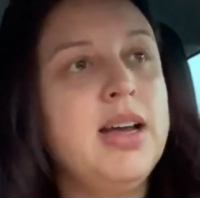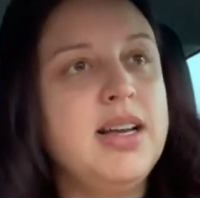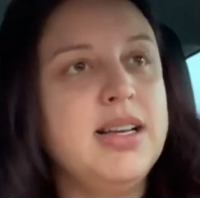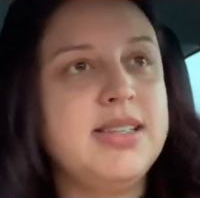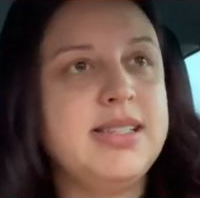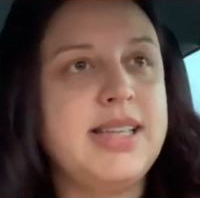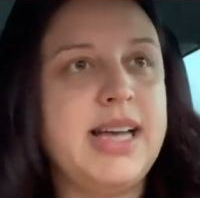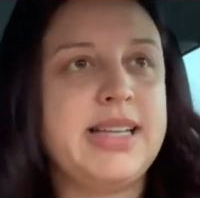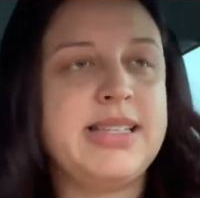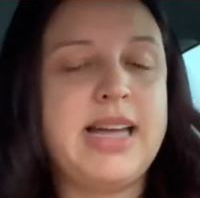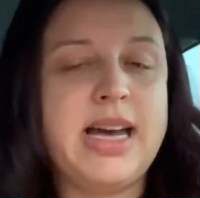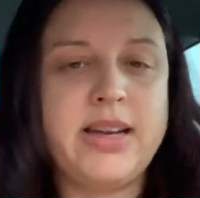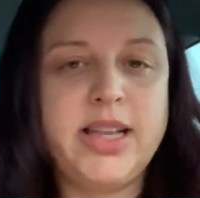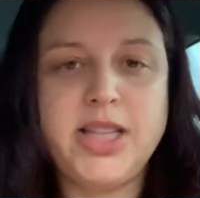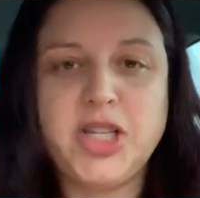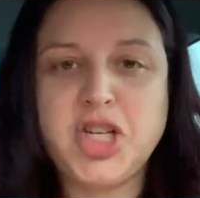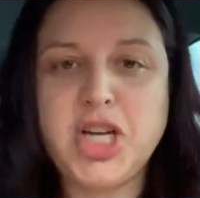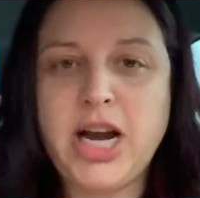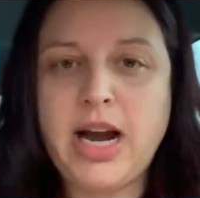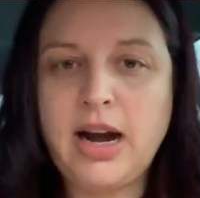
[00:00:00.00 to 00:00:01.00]
Sat down in the
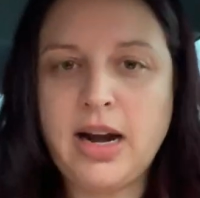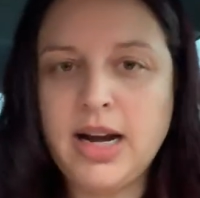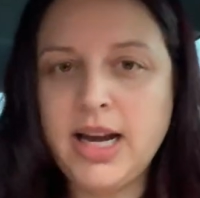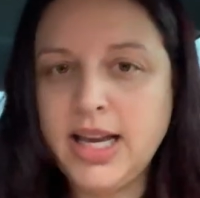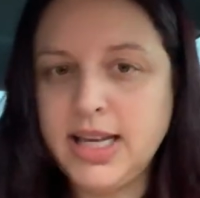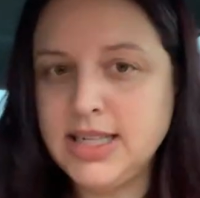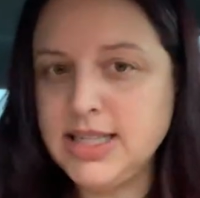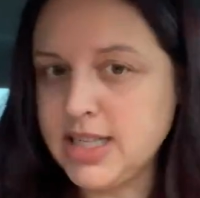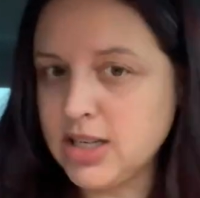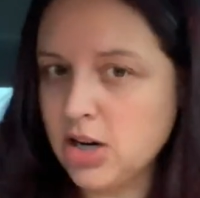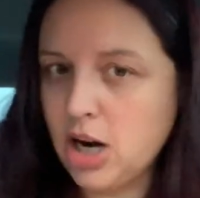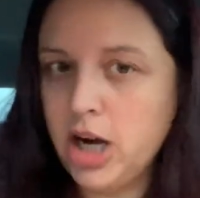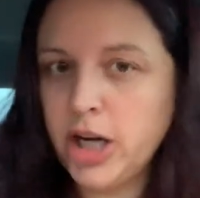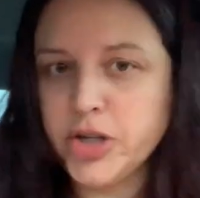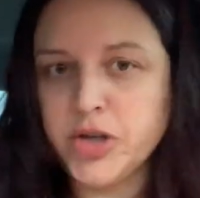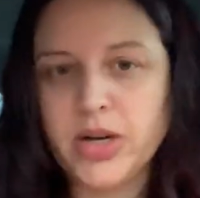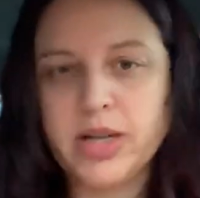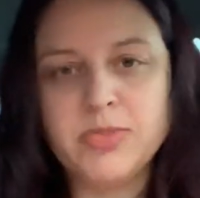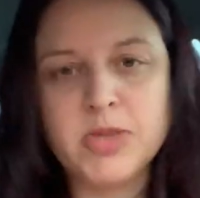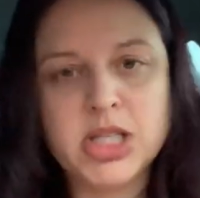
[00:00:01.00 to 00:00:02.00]
chair, and dear
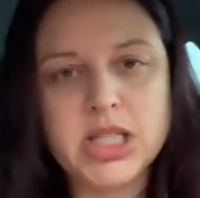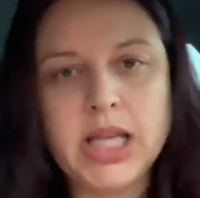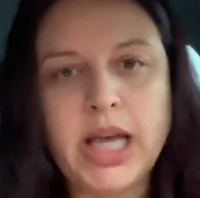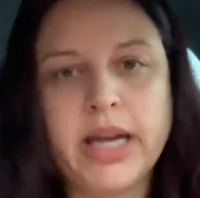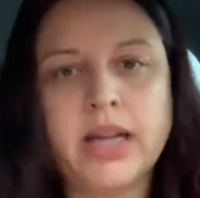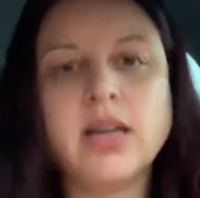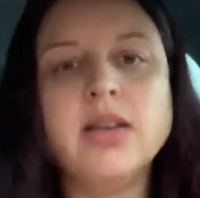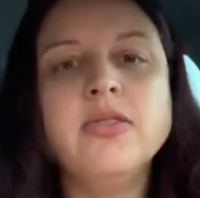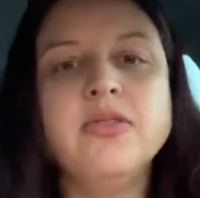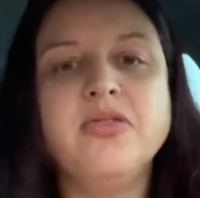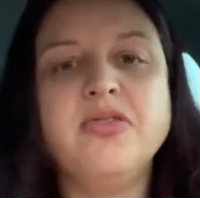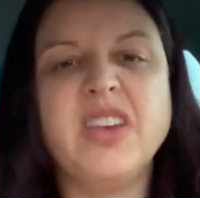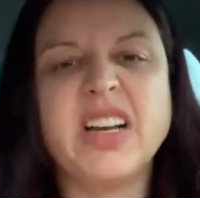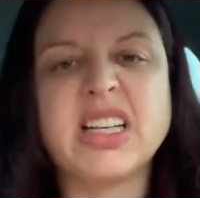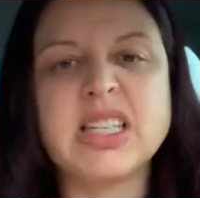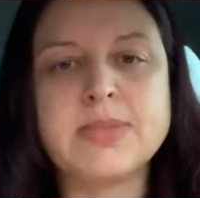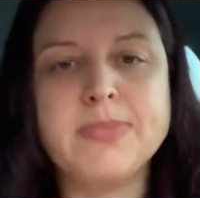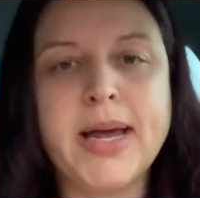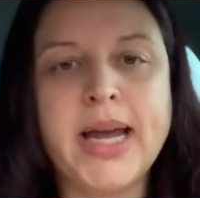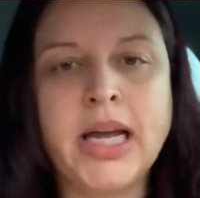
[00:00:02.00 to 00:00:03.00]
Audrey, I'm just like,
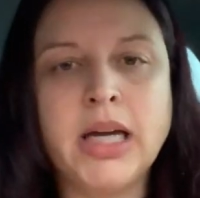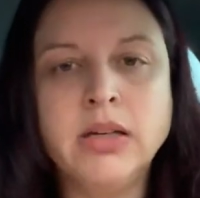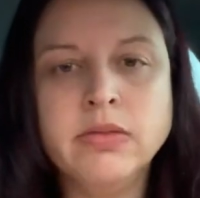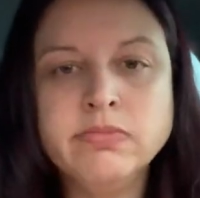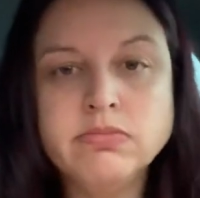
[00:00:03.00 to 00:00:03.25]
fix me.